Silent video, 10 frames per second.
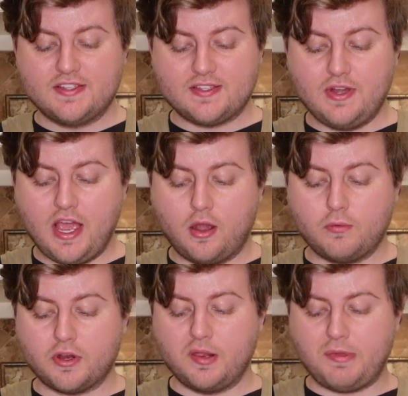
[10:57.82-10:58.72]
so now
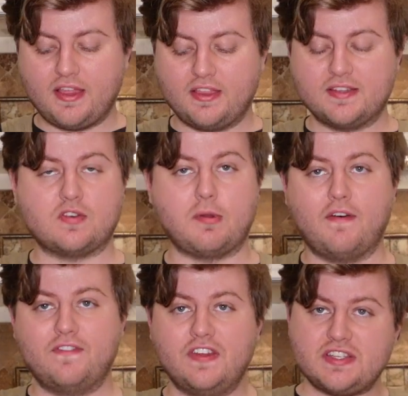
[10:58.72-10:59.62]
we're gonna bake this for
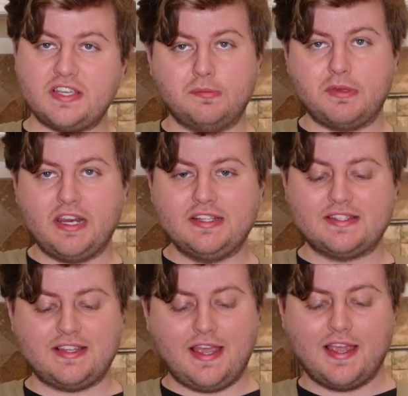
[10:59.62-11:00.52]
about 15
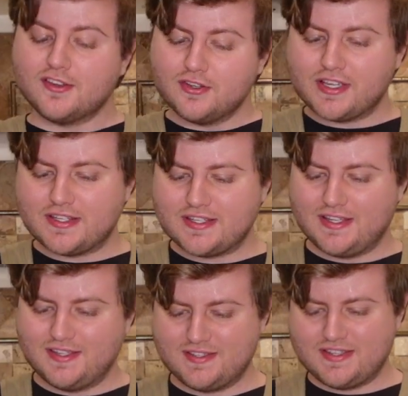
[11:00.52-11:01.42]
minutes and you'll get
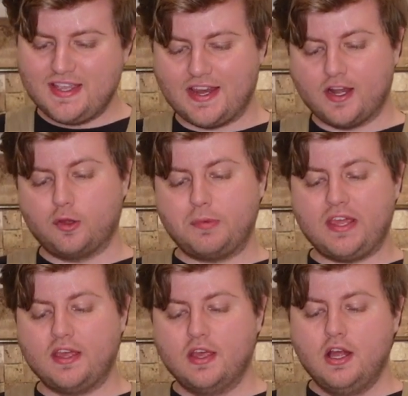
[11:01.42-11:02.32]
to see it. And it'll
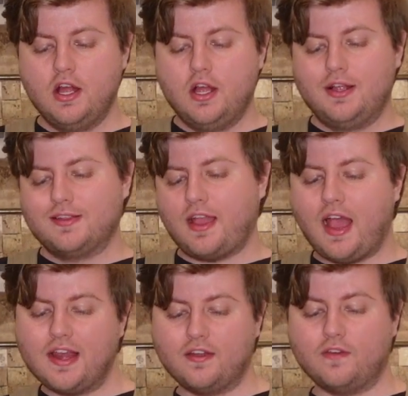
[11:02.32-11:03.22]
be
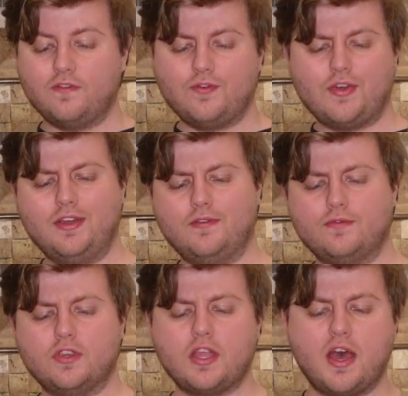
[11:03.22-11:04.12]
kind of
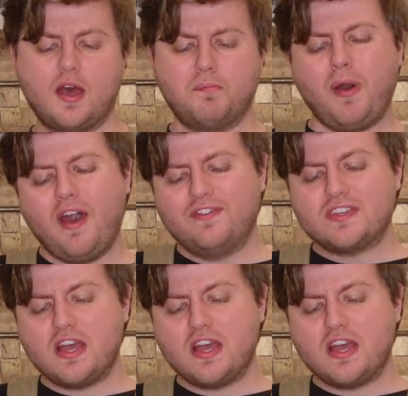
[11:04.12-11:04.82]
puffed